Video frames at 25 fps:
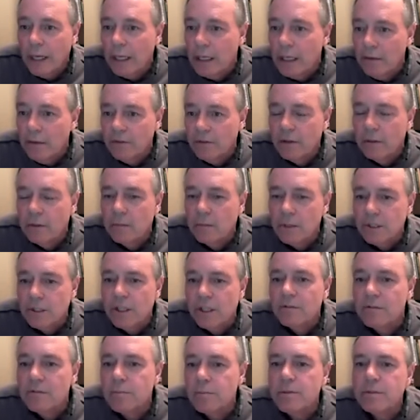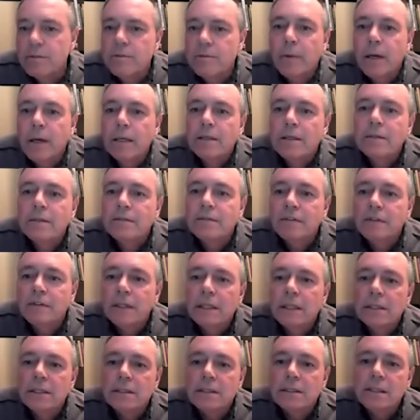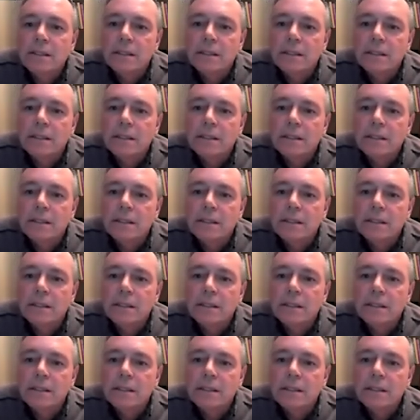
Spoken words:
it from a chef's perspective. And